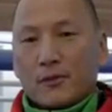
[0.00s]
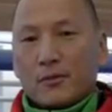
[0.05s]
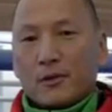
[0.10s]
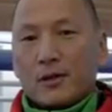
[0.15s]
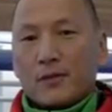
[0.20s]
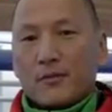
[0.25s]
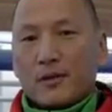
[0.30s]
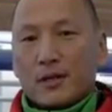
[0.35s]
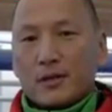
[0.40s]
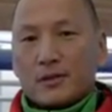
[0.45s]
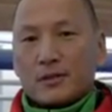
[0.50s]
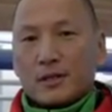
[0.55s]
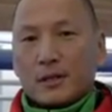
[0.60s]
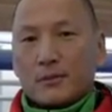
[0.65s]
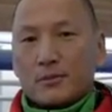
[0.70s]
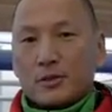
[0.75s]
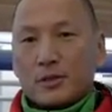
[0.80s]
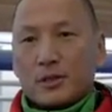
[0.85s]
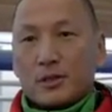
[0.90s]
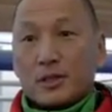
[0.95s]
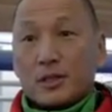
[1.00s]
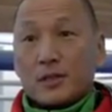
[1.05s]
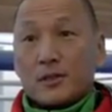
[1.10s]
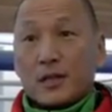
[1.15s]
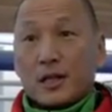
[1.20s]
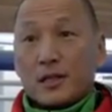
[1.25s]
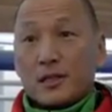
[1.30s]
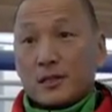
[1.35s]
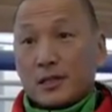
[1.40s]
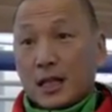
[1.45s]
one of the assumptions is
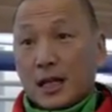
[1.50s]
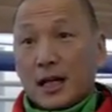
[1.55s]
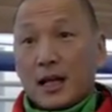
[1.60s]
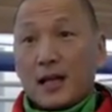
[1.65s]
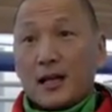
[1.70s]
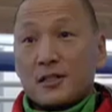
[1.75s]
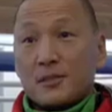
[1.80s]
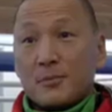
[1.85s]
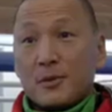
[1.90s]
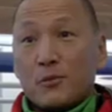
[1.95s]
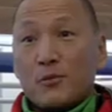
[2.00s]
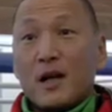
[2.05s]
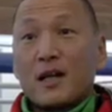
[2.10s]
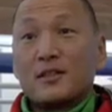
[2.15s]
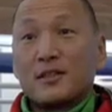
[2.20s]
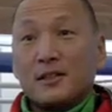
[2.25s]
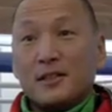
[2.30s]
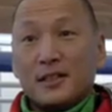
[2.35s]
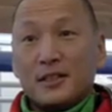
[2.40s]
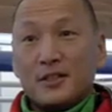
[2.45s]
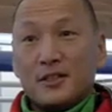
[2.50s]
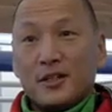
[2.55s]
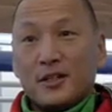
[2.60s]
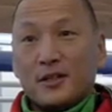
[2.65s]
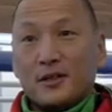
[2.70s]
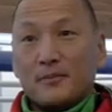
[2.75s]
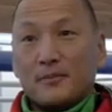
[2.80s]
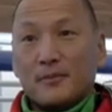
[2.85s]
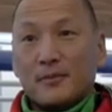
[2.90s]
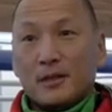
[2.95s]
that it has to be rectilinear.